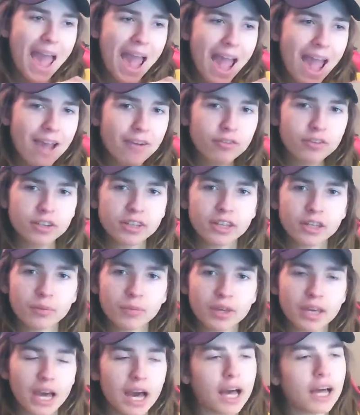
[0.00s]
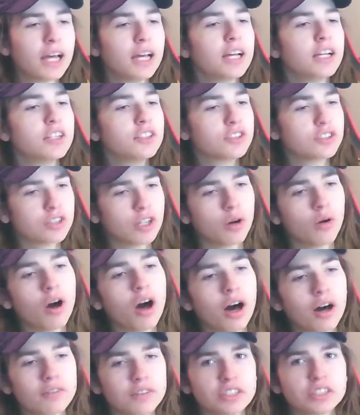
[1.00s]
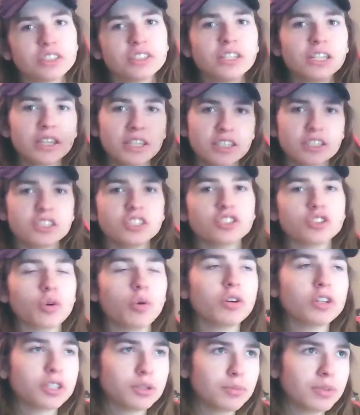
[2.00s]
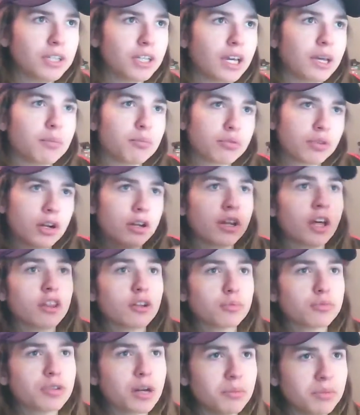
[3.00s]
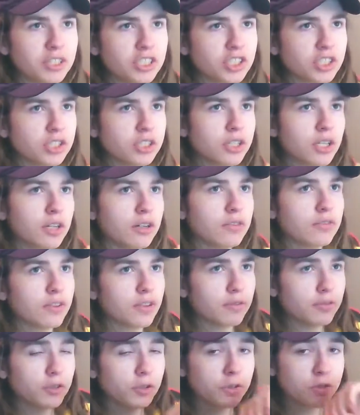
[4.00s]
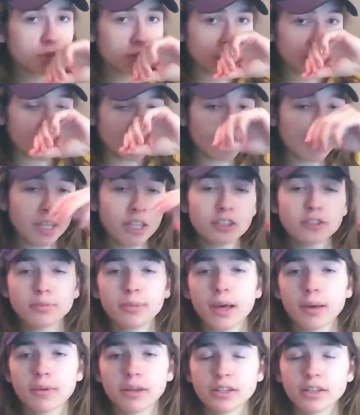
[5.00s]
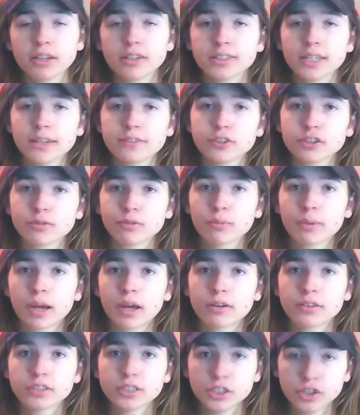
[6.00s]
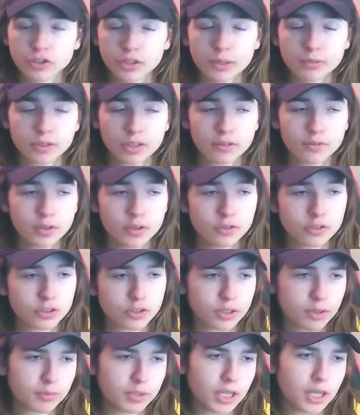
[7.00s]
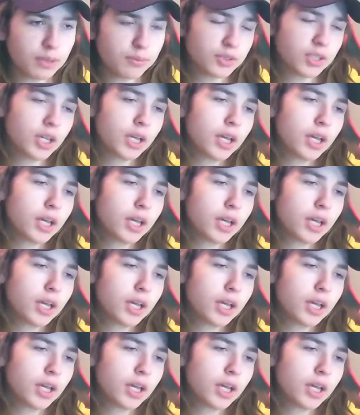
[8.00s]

Everything we got. So obviously this is going to be another premonition of the future. So I guess Batman does have superpowers. He dreams of the future sometimes.